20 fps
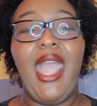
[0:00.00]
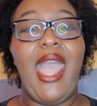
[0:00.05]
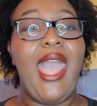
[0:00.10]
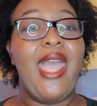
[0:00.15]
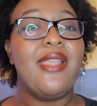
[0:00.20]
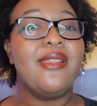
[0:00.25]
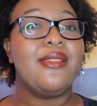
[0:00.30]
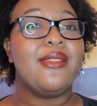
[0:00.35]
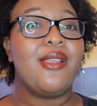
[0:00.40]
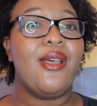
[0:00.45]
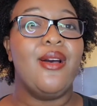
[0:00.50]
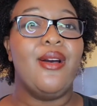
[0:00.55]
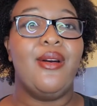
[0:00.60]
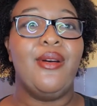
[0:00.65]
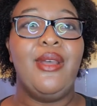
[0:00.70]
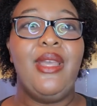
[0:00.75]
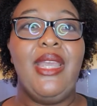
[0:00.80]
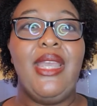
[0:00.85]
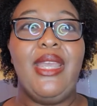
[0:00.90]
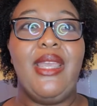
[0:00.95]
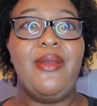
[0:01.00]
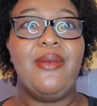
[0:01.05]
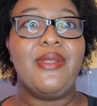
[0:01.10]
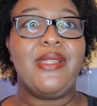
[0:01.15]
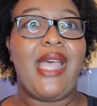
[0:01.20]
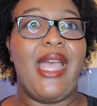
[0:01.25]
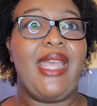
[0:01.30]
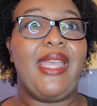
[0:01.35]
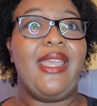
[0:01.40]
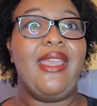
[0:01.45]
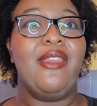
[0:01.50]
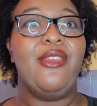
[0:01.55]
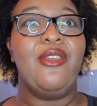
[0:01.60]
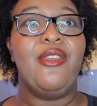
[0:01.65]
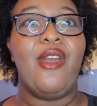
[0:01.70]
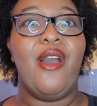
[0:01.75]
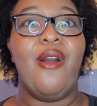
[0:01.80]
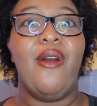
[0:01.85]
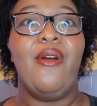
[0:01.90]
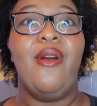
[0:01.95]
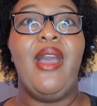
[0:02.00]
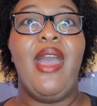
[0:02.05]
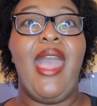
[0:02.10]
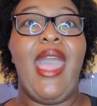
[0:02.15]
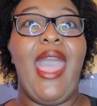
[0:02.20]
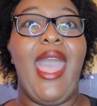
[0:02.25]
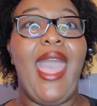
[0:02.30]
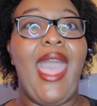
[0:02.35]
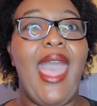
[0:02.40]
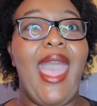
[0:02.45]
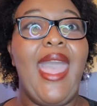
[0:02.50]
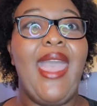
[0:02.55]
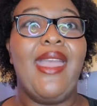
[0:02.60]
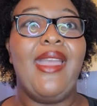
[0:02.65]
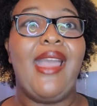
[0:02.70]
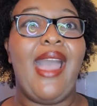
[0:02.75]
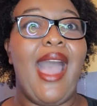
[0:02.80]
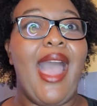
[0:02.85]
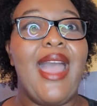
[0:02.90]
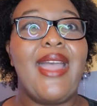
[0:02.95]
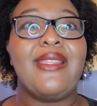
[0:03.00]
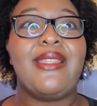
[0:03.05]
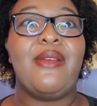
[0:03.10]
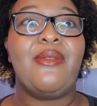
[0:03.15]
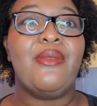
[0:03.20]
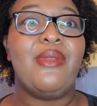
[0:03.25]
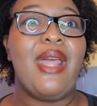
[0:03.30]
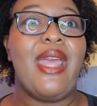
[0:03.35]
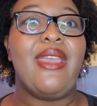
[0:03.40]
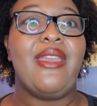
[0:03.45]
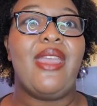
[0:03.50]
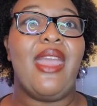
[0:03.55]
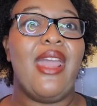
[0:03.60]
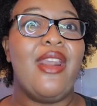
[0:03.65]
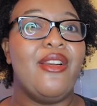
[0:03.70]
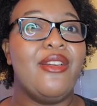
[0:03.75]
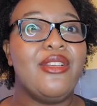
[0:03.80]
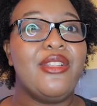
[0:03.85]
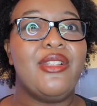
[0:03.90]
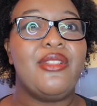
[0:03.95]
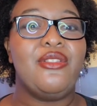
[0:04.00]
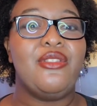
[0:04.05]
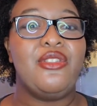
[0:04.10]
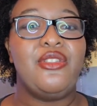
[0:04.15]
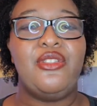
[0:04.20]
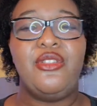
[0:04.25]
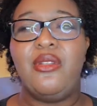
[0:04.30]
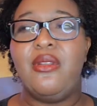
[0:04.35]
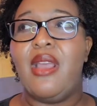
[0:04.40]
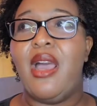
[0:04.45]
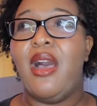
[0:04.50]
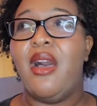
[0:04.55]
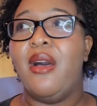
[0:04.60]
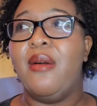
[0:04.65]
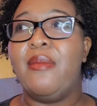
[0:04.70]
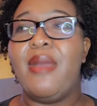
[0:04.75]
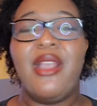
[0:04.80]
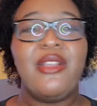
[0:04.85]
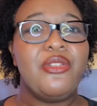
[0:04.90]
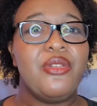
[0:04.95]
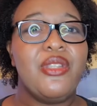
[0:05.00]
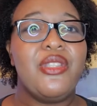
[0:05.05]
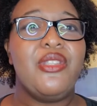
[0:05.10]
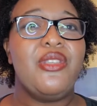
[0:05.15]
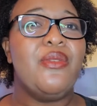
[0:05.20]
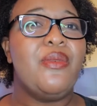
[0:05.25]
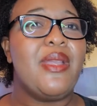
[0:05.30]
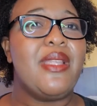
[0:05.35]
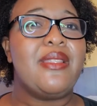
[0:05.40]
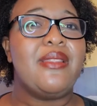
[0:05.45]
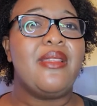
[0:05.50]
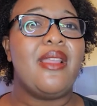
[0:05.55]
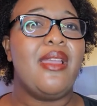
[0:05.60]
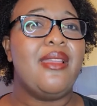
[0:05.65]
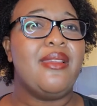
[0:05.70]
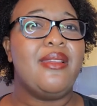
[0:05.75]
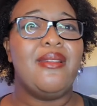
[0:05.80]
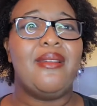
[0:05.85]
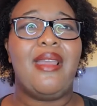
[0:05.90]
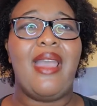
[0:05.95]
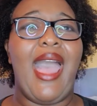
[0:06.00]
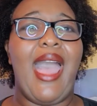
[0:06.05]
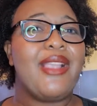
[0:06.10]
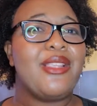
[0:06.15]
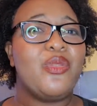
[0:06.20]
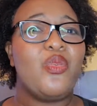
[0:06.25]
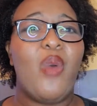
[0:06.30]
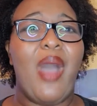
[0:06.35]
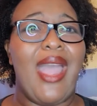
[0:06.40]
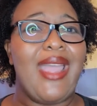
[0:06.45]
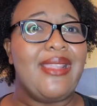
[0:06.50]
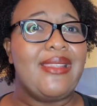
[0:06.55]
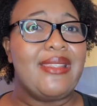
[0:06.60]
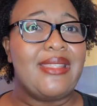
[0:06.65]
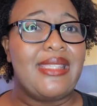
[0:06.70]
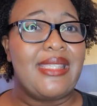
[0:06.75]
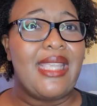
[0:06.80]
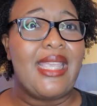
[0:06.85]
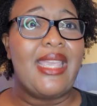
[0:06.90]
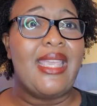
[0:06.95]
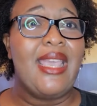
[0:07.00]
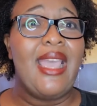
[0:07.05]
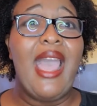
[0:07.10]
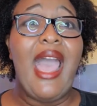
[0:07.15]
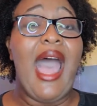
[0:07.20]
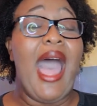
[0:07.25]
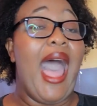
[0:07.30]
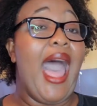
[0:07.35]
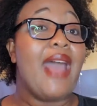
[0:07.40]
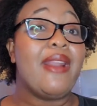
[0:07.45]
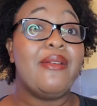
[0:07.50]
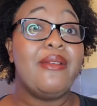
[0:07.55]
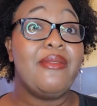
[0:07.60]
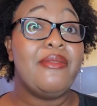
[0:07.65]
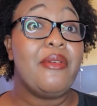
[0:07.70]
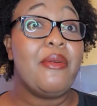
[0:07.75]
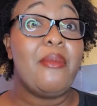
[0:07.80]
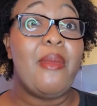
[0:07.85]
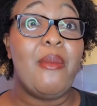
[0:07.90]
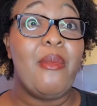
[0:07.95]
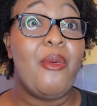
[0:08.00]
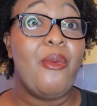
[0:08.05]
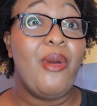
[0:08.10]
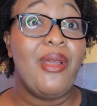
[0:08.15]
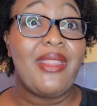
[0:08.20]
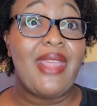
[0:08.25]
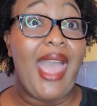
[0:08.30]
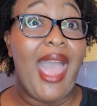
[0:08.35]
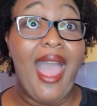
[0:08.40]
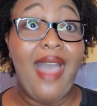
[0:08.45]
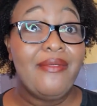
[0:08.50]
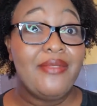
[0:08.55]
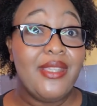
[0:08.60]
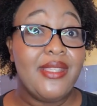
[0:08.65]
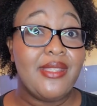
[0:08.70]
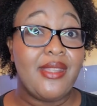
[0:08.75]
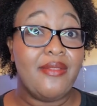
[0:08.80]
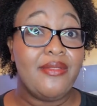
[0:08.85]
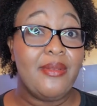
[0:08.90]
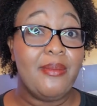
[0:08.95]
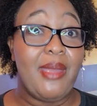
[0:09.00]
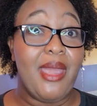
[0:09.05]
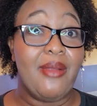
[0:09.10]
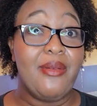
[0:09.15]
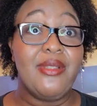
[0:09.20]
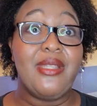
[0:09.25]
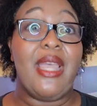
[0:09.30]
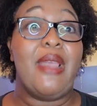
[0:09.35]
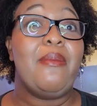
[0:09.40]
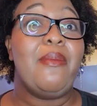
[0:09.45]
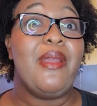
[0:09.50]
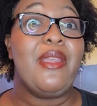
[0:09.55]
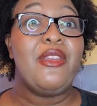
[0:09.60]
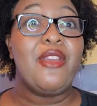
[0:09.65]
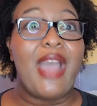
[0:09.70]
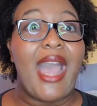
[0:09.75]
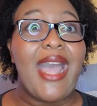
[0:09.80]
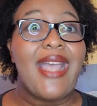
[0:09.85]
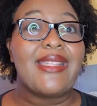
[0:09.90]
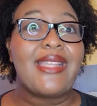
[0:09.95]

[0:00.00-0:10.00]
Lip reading: And so he was like, you know, "Hey guys, I want to like interest you in X, Y, and Z." I don't even remember what half the stuff the man was like, but you guys